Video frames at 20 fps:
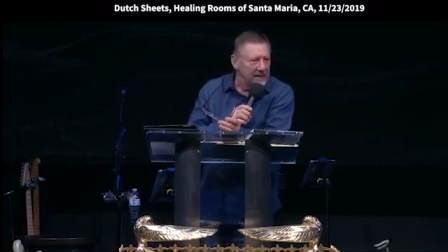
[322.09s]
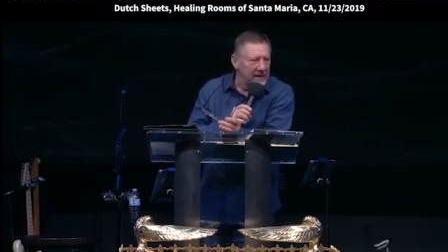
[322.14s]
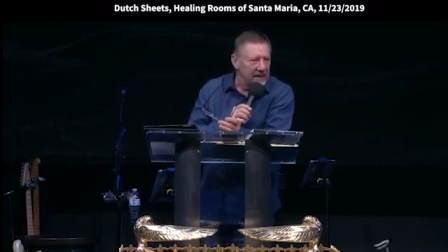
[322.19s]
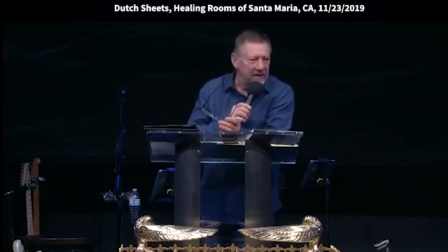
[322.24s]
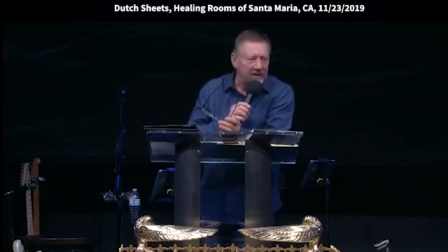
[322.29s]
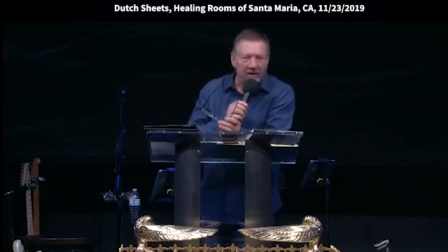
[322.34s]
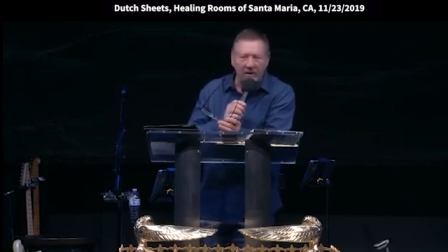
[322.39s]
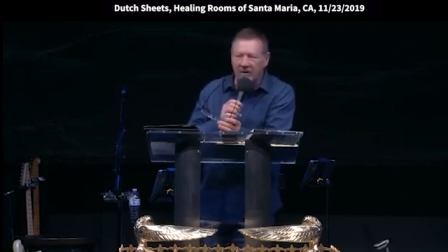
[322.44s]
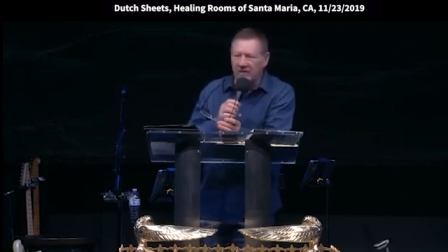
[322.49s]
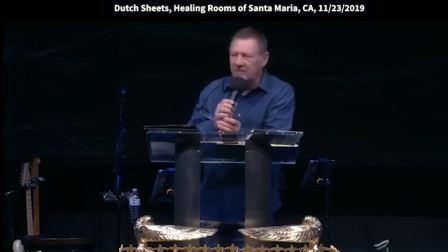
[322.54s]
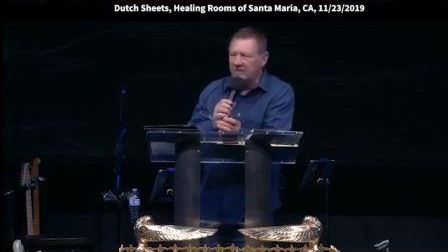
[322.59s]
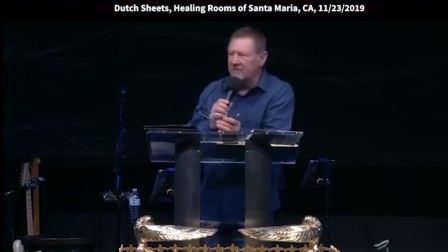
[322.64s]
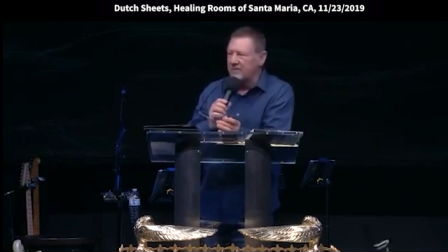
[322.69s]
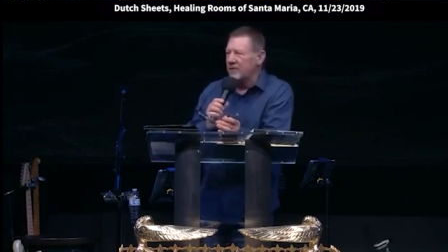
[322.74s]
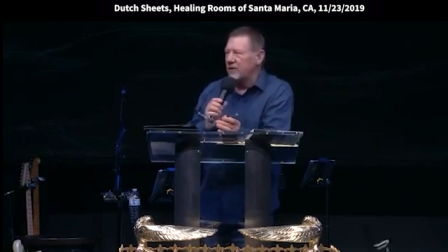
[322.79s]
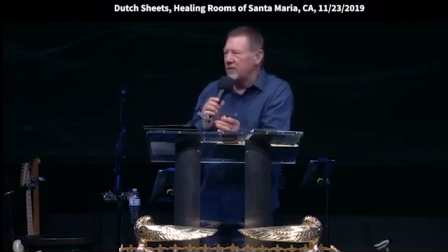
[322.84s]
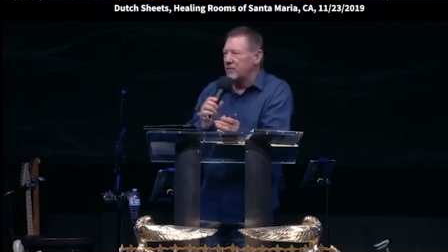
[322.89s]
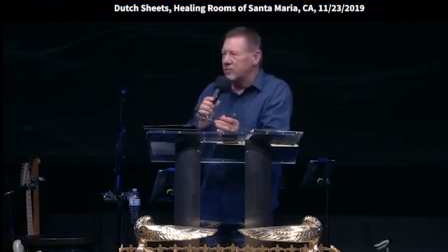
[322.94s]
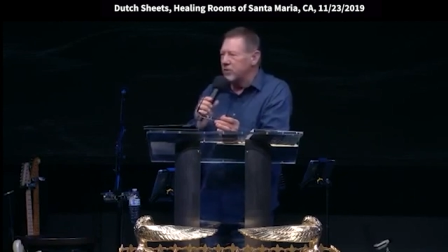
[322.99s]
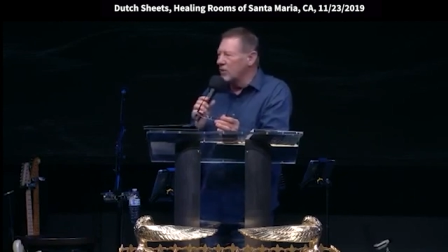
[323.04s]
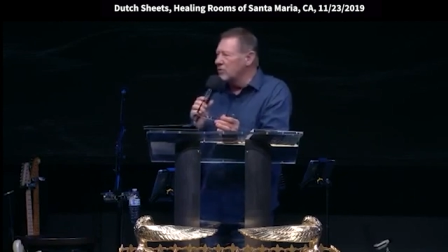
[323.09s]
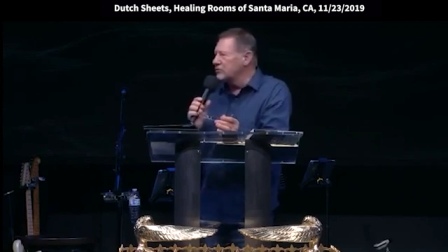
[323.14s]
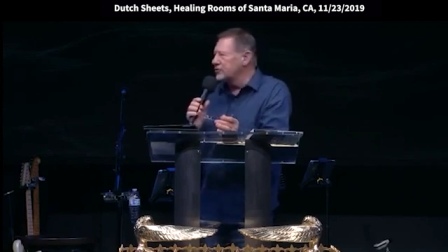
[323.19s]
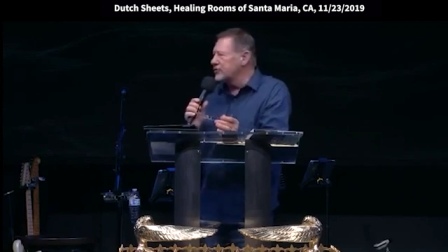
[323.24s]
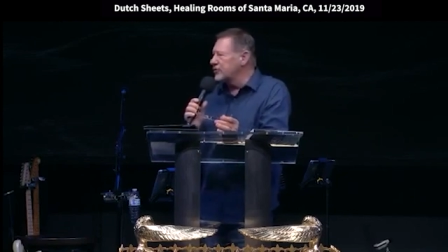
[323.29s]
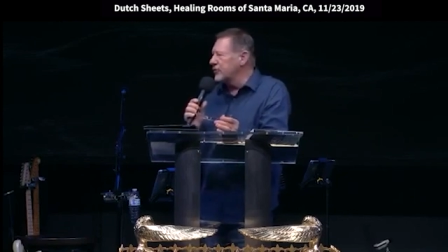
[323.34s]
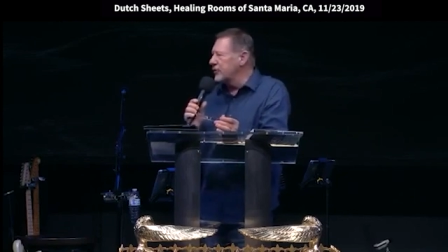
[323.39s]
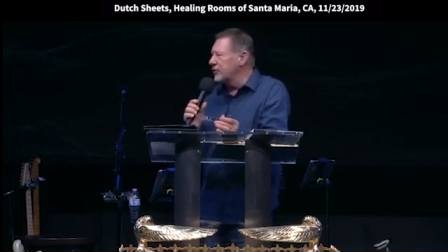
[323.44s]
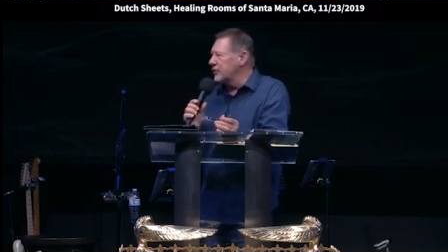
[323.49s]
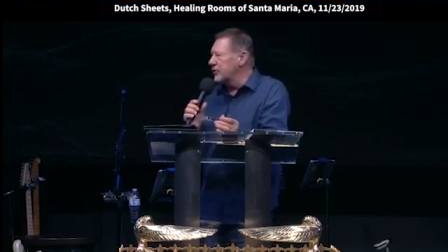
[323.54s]
get enough
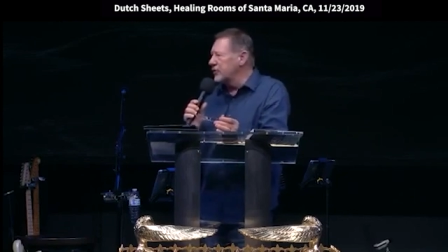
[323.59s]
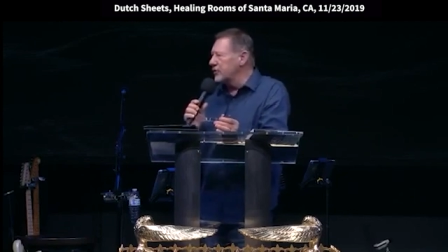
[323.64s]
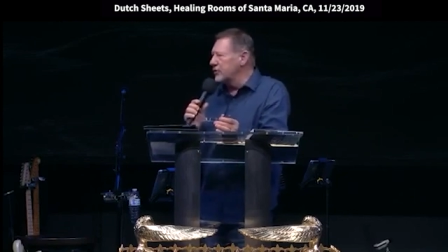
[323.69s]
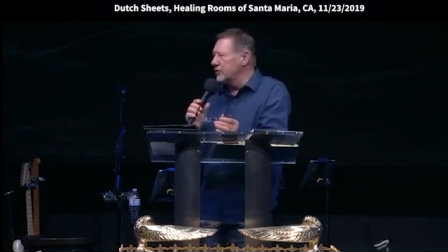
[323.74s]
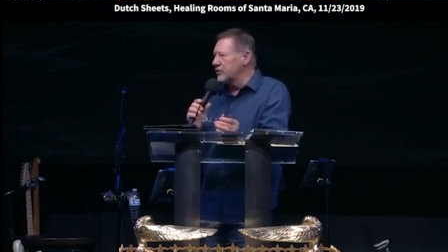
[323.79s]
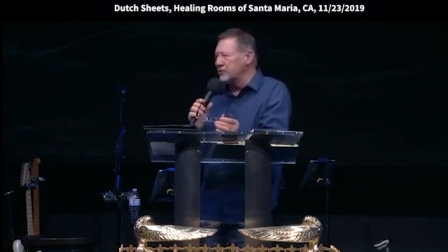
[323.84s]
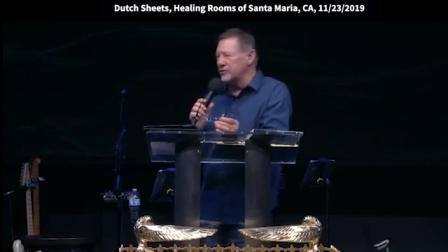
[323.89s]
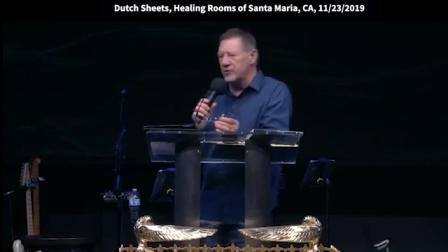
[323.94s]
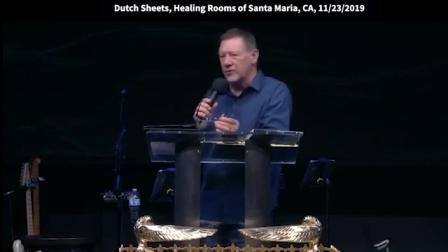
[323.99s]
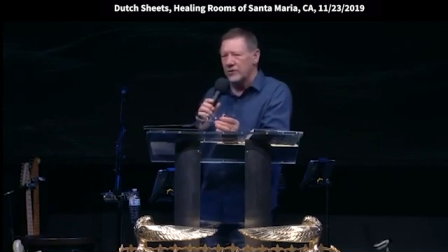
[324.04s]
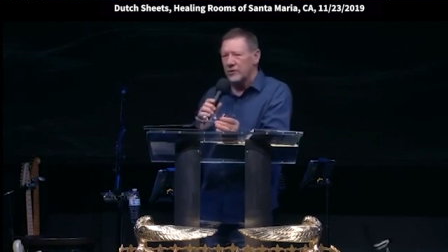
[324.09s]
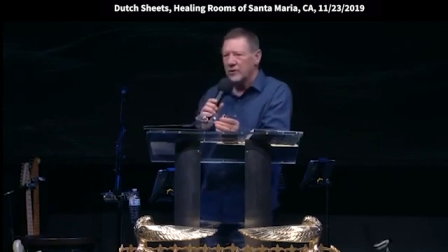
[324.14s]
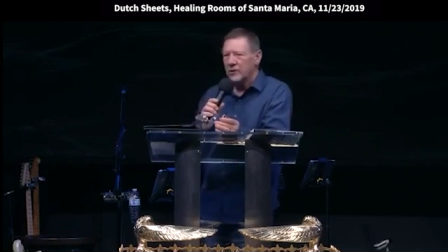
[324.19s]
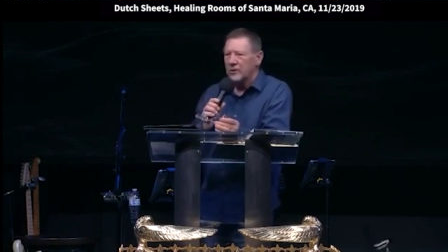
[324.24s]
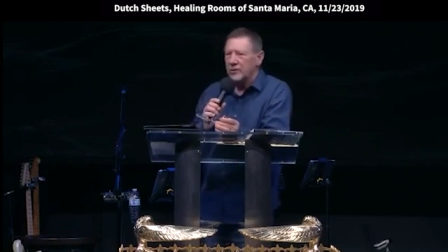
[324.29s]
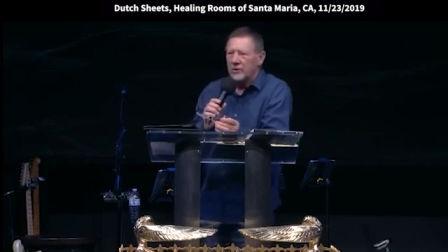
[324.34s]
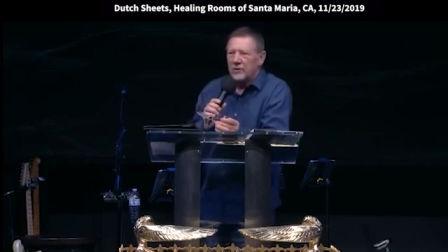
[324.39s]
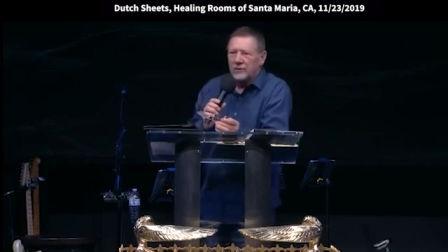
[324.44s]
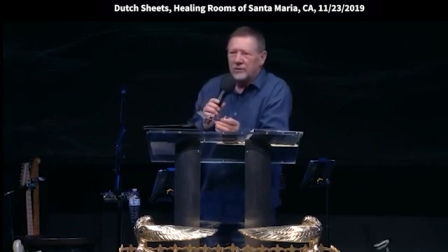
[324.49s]
brochures or